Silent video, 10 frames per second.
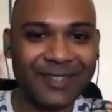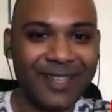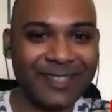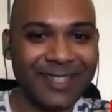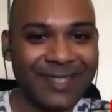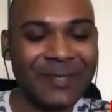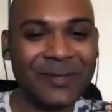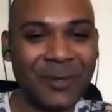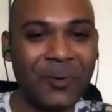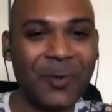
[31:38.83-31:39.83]
There's just
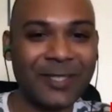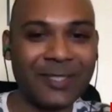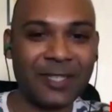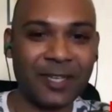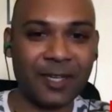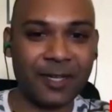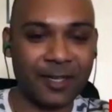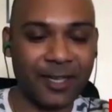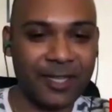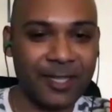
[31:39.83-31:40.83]
so much
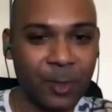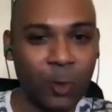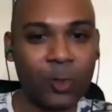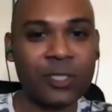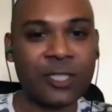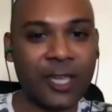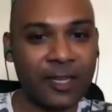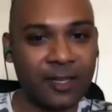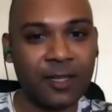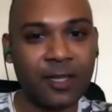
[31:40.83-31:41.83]
in this whole chain.